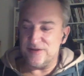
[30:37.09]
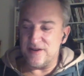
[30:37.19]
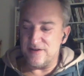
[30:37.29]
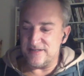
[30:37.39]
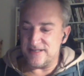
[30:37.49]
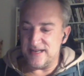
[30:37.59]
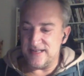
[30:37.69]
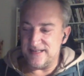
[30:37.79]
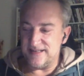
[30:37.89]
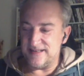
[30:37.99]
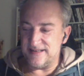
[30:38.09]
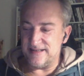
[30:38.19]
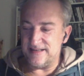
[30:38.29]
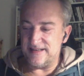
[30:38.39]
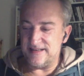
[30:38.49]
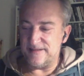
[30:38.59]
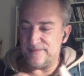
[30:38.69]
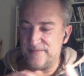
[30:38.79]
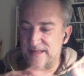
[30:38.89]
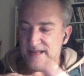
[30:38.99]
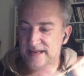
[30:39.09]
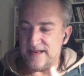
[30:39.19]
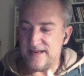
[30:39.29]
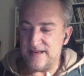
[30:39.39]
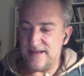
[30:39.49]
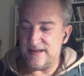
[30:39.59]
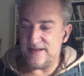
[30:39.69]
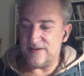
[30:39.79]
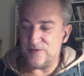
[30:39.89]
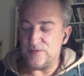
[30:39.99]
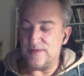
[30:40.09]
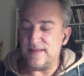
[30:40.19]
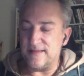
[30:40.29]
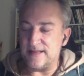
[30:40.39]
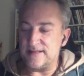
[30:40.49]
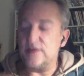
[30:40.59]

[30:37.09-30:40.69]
touched and to see that.